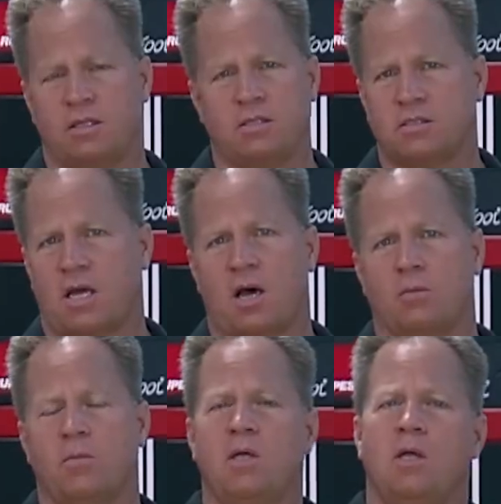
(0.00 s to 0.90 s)
these
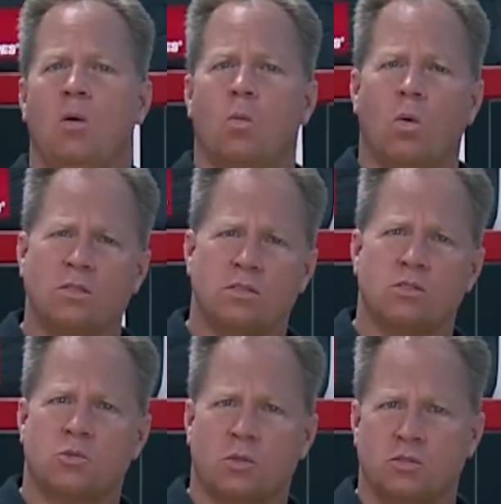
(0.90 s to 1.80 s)
out. Once
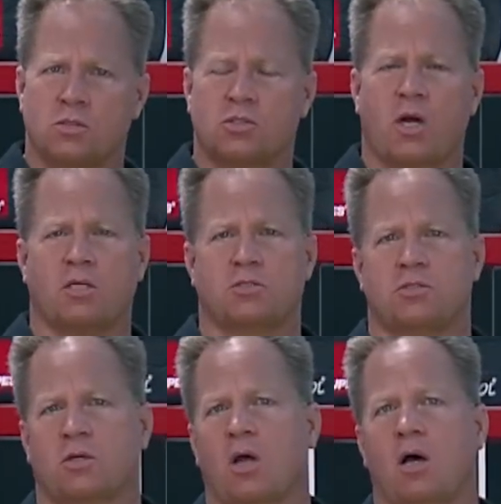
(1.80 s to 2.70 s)
the swirls and scratches
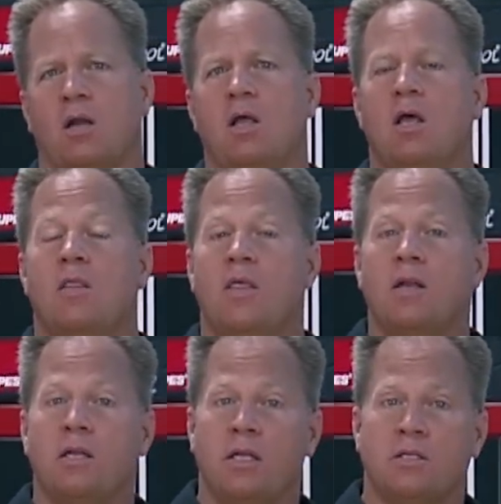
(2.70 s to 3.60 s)
are gone,
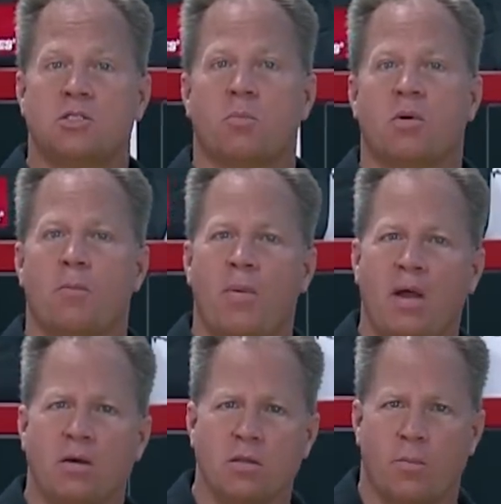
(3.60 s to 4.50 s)
then you need to
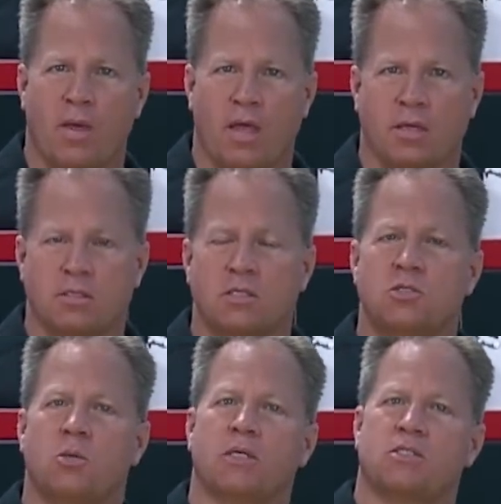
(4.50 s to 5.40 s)
prepare the paint
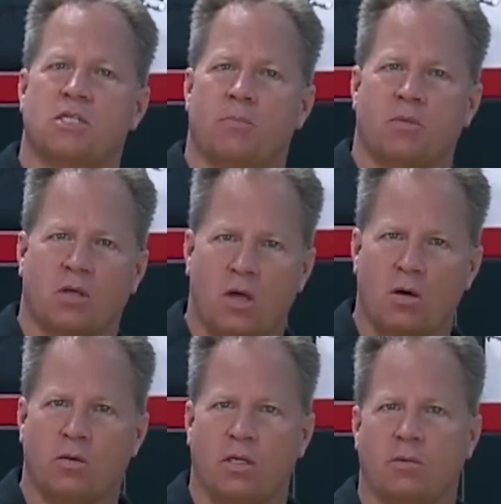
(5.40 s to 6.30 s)
to accept the
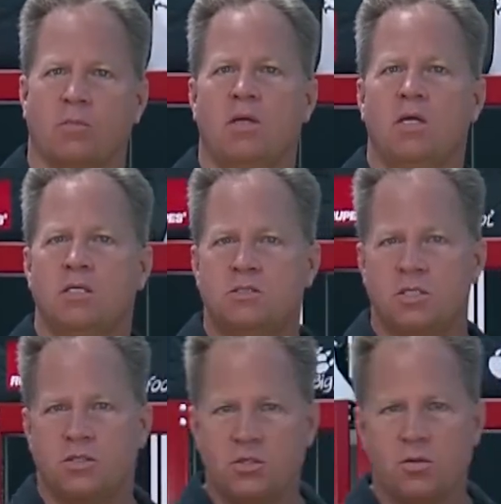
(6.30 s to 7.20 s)
coating.
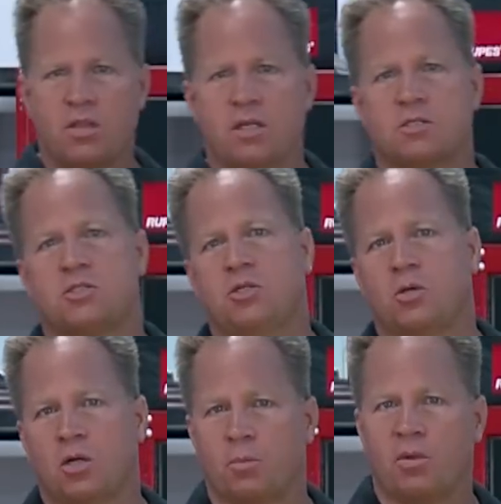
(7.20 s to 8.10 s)
To do this, you
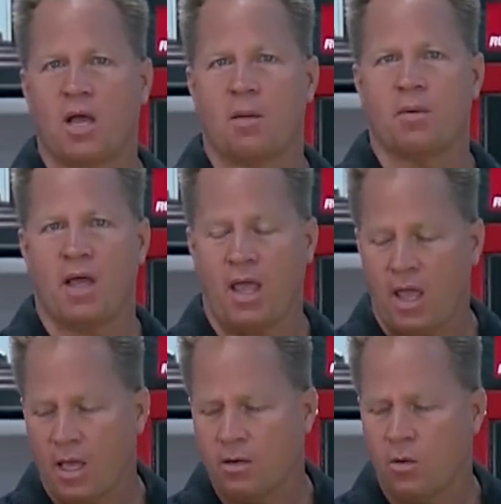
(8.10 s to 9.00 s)
can apply it by
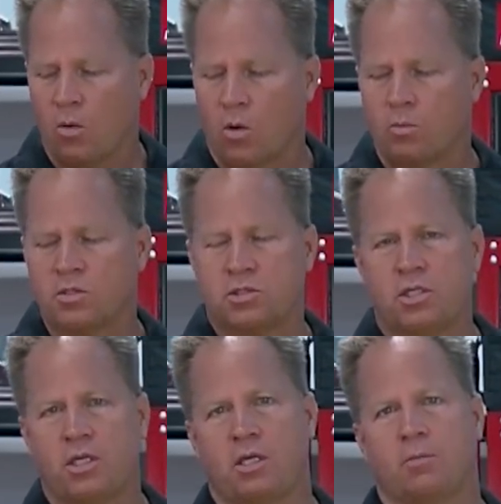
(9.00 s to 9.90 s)
hand or
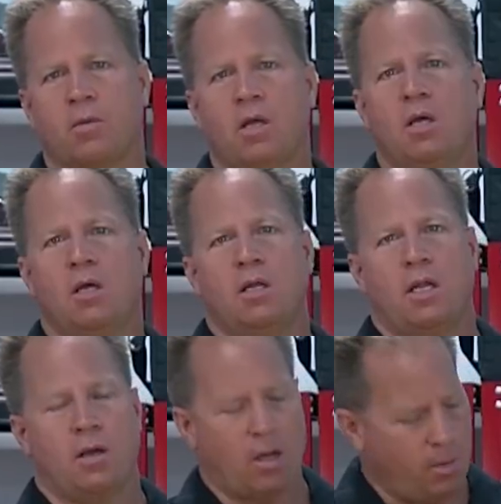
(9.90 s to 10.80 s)
machine.
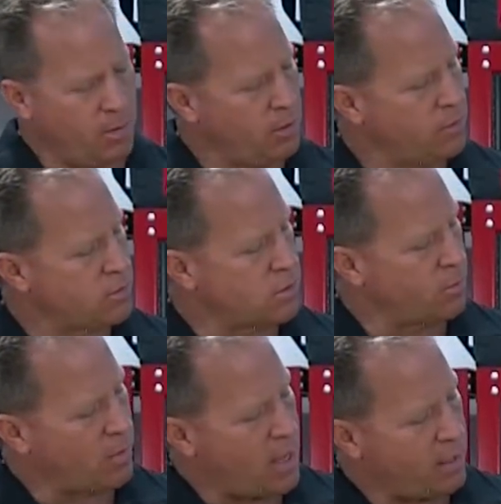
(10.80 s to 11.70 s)
Now, I'm going to use the
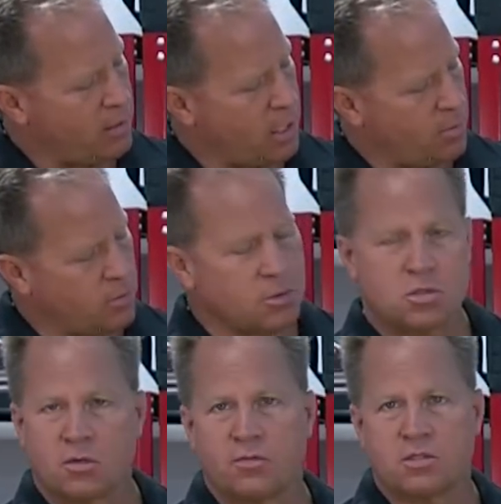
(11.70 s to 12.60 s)
Black Label
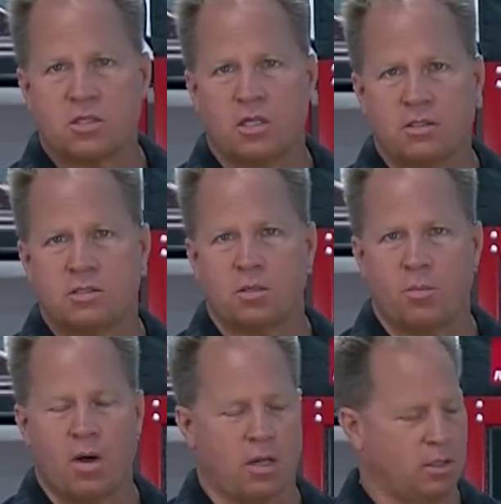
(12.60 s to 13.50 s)
Surface Cleansing
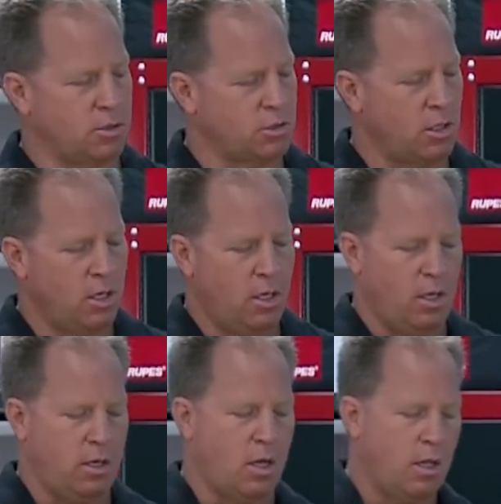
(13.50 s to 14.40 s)
Polish,
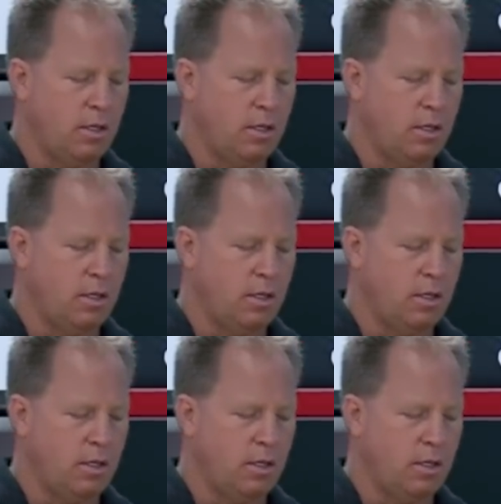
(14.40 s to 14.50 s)
and all I